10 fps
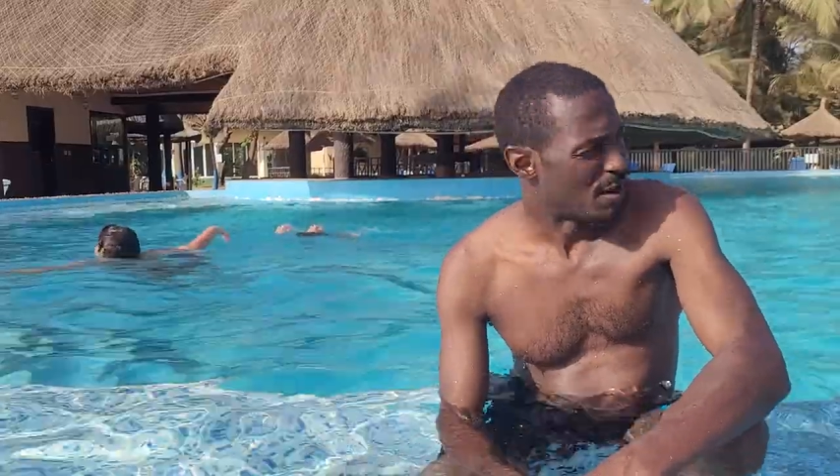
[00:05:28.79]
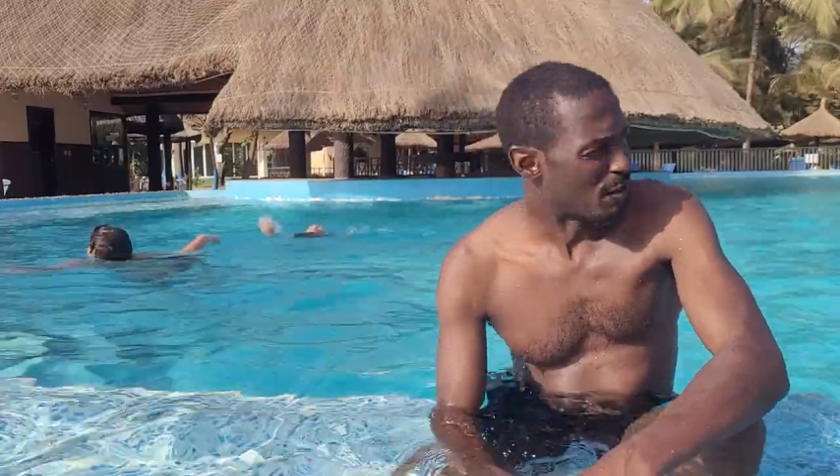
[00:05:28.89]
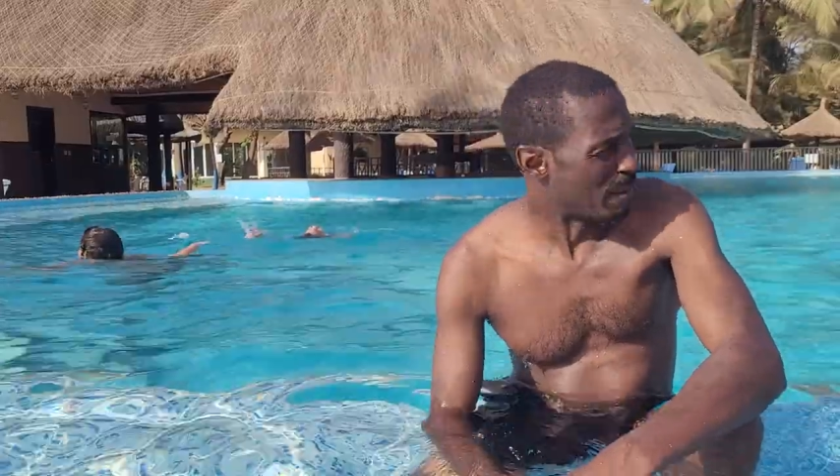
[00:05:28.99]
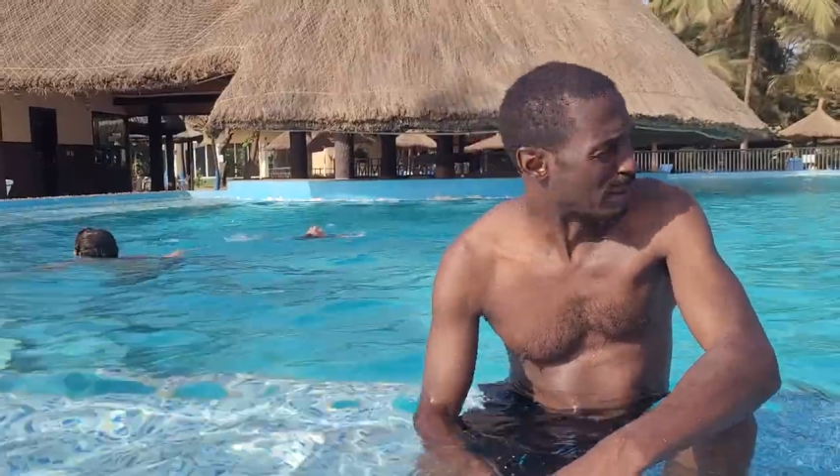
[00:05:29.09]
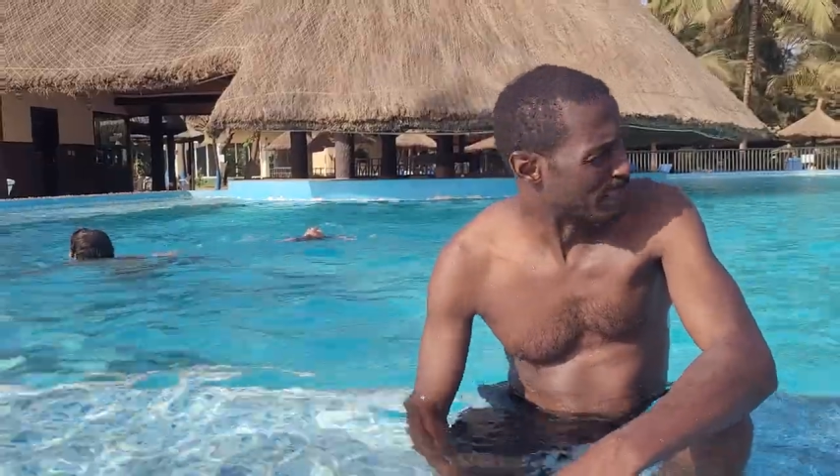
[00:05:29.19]

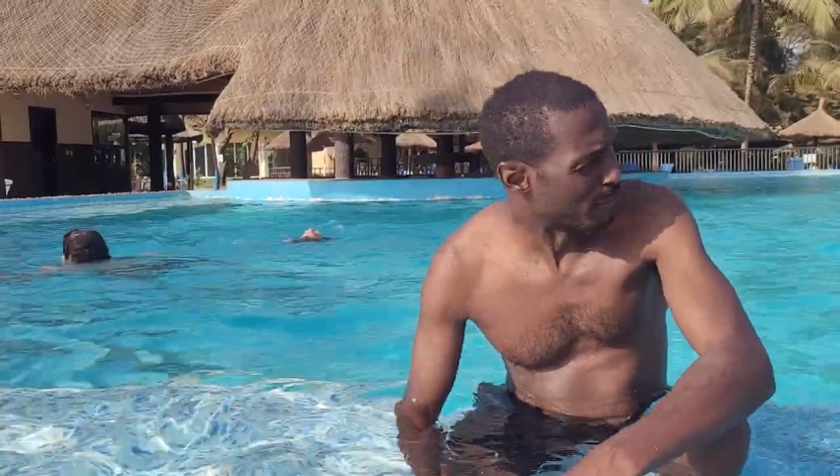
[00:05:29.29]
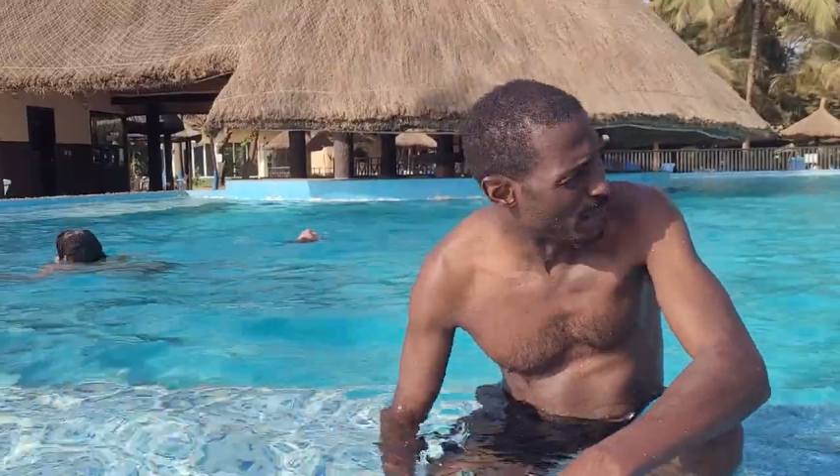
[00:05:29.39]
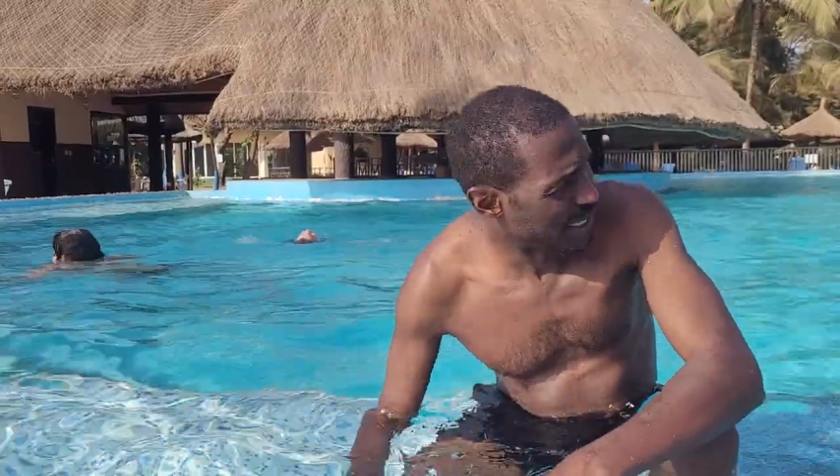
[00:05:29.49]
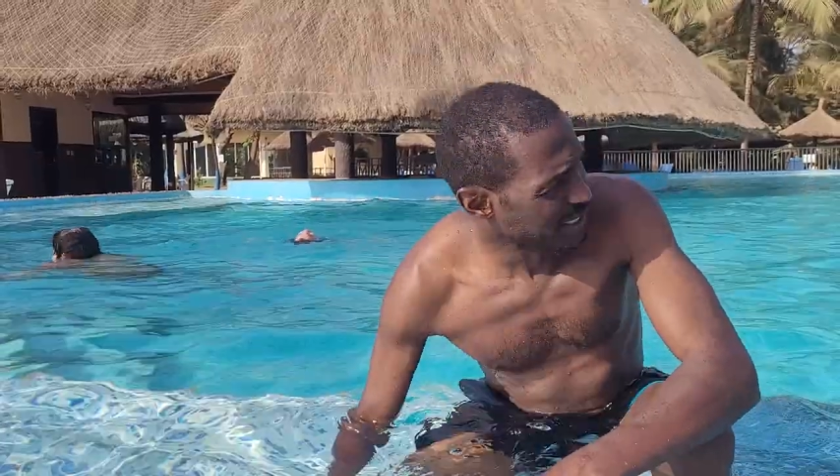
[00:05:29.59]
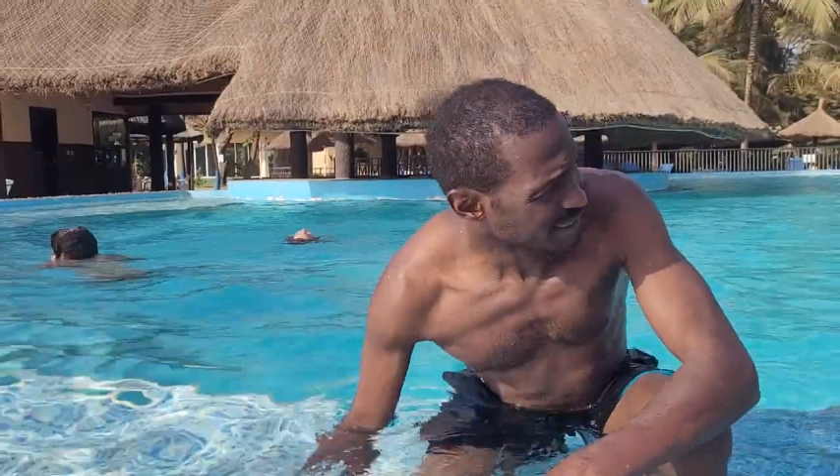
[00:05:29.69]
Right, Mister
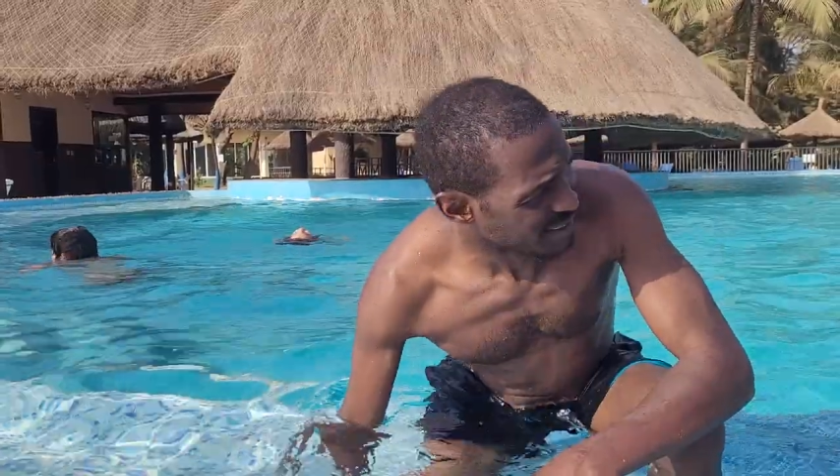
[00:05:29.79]
Bomani?